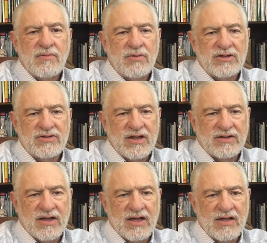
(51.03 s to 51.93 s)

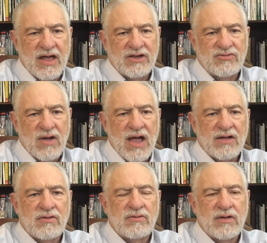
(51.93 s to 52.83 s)
placenta
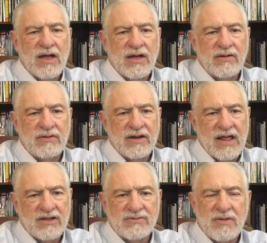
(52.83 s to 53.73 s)
extract, and it
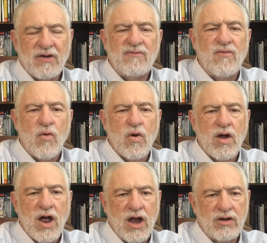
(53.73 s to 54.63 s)
has about
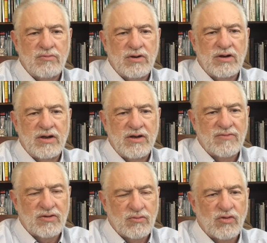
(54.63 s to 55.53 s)
400
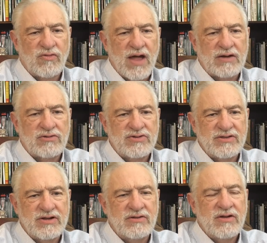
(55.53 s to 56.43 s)
different growth factors
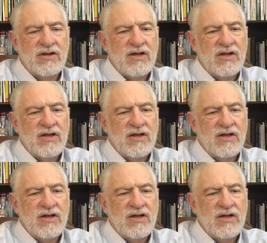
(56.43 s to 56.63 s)
in there.